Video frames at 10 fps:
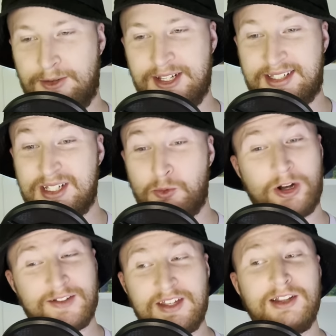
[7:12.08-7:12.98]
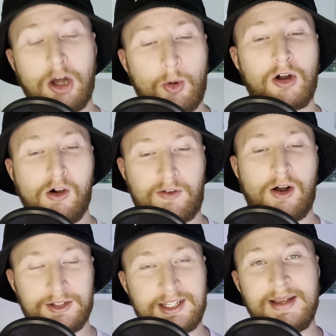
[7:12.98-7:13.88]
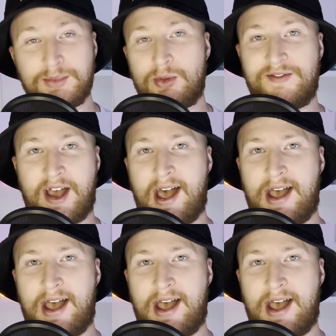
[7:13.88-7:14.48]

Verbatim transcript: So this is one of the lower overall teams we've